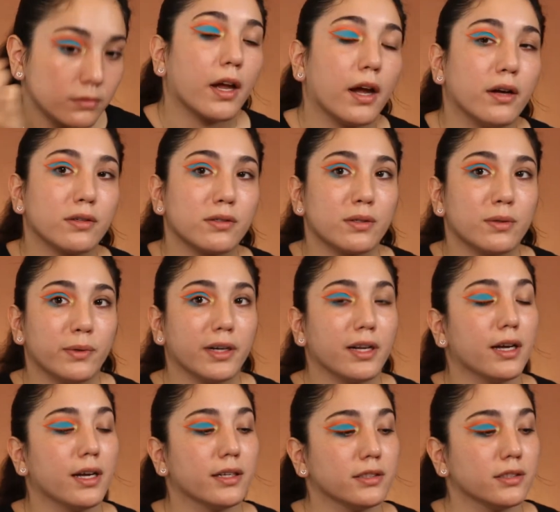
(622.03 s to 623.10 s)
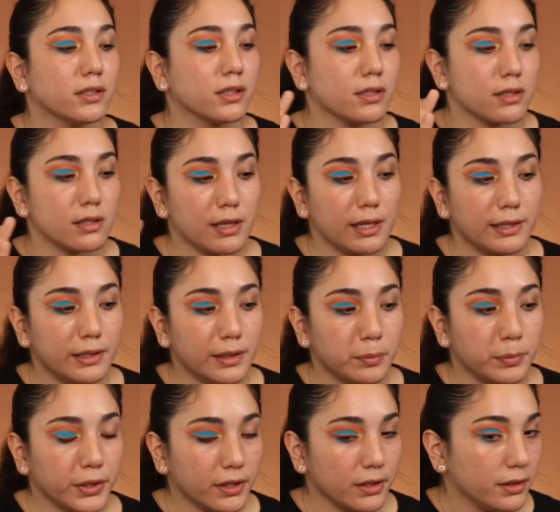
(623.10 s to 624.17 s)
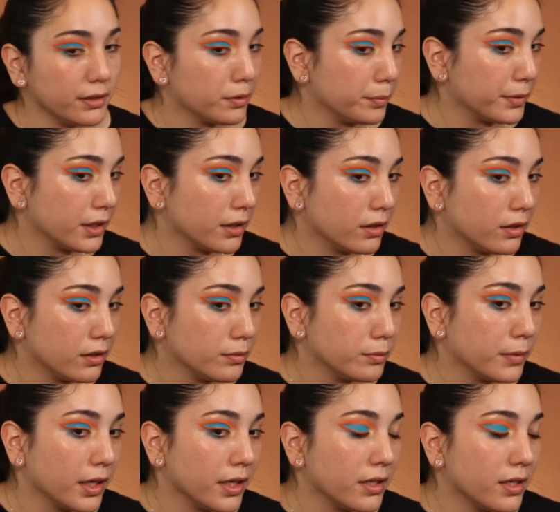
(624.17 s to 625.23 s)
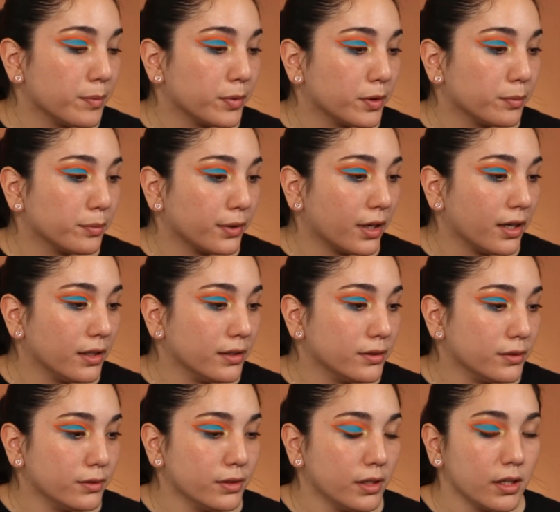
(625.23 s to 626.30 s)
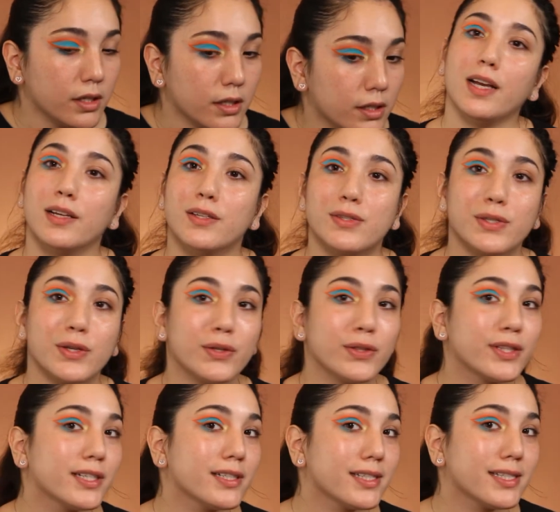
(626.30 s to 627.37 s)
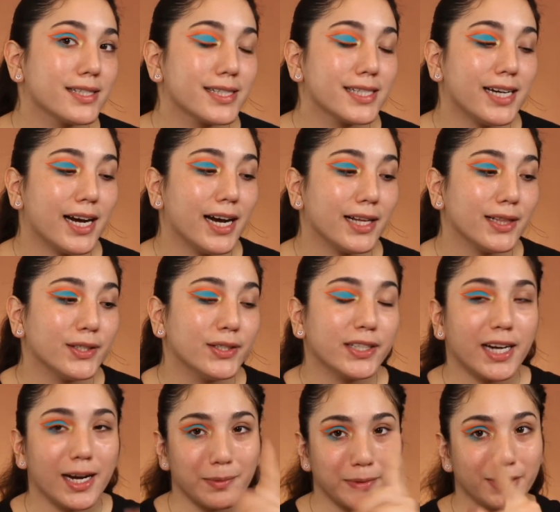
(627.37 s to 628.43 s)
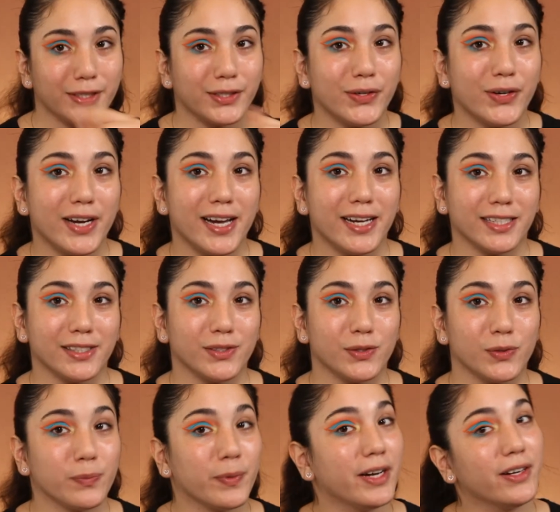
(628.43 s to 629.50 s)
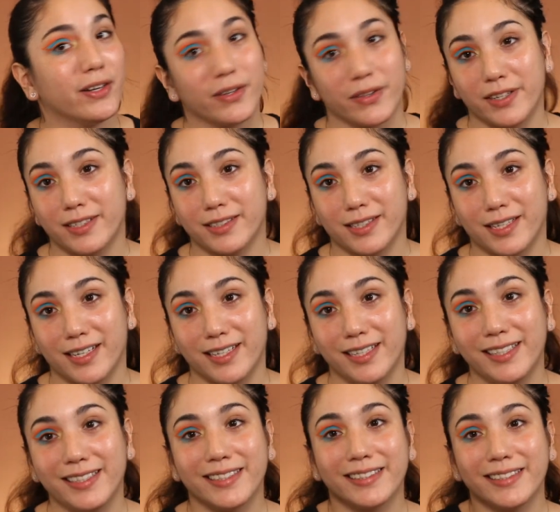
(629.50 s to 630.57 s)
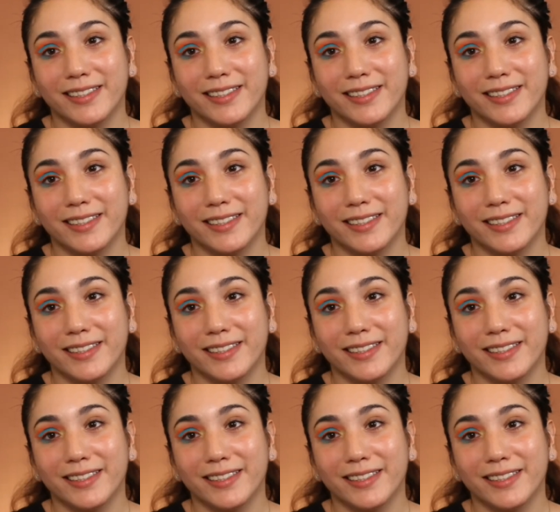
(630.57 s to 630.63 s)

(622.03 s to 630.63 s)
I also went ahead and just slightly put a little bit on my upper brow. So this is the eye look. I'm gonna go ahead and do my other side.